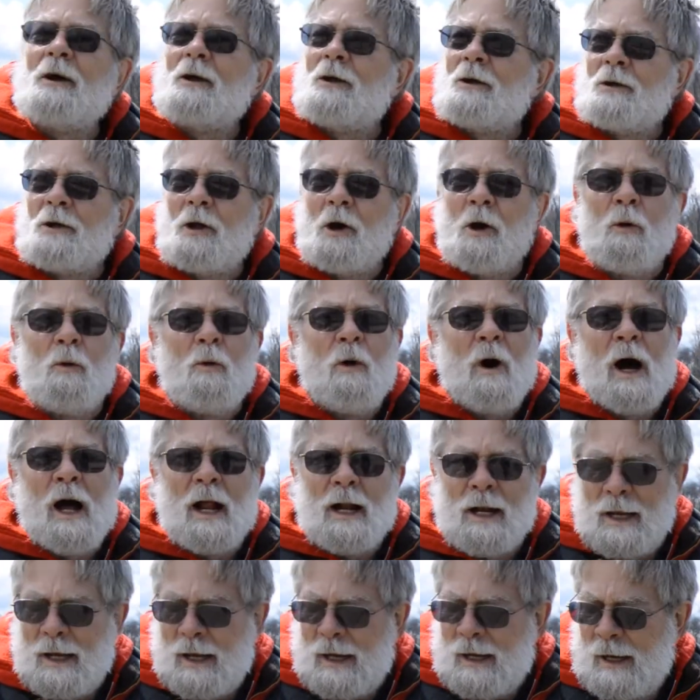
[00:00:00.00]
you'll
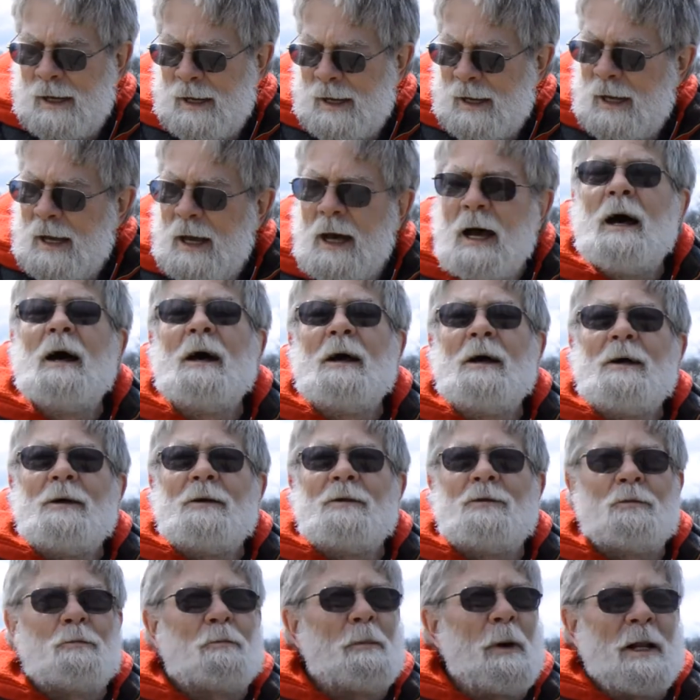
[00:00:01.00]
want to
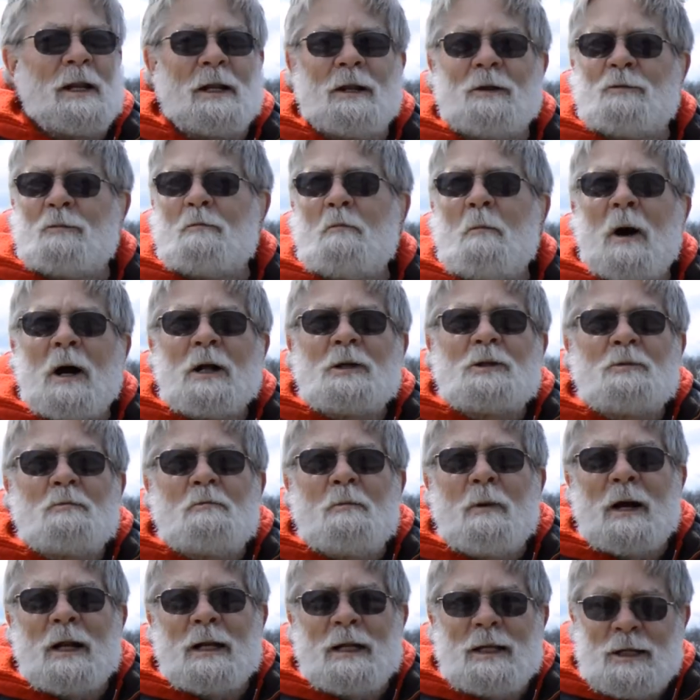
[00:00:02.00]
spend as much
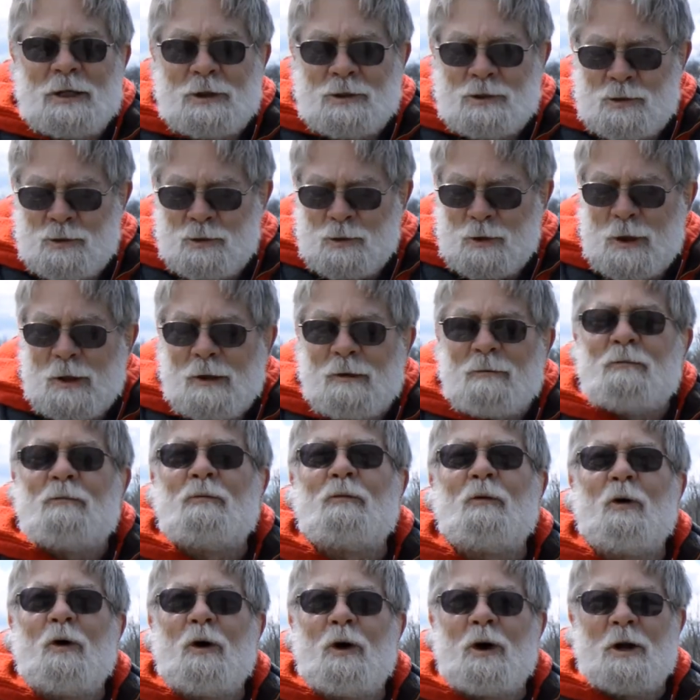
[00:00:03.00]
money as you can
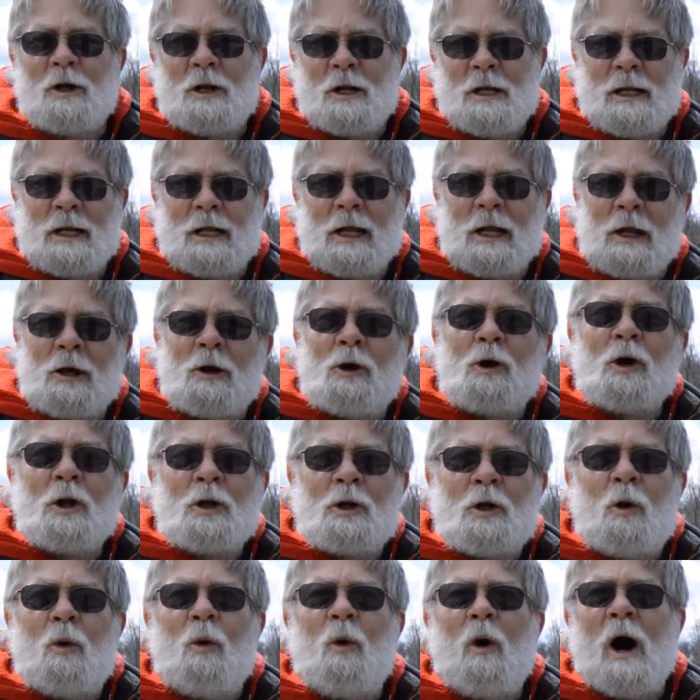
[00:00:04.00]
afford and get good
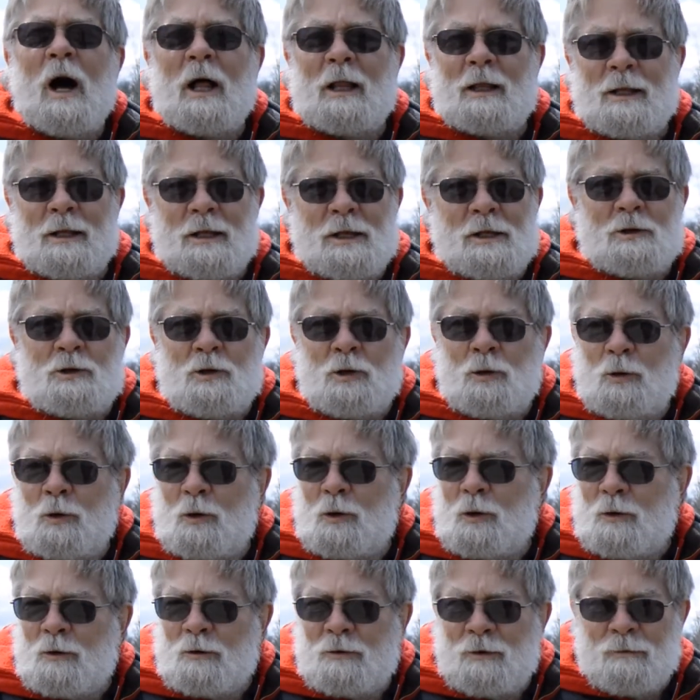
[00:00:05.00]
quality
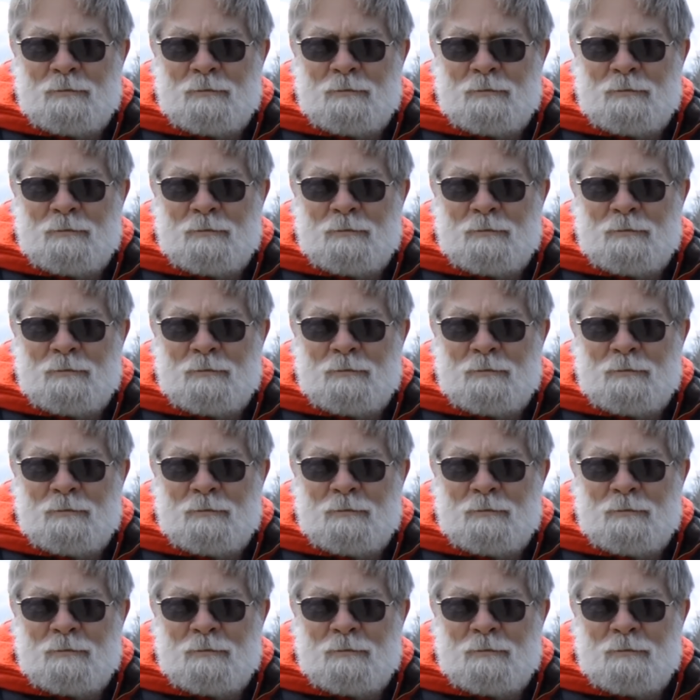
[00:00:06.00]
tools.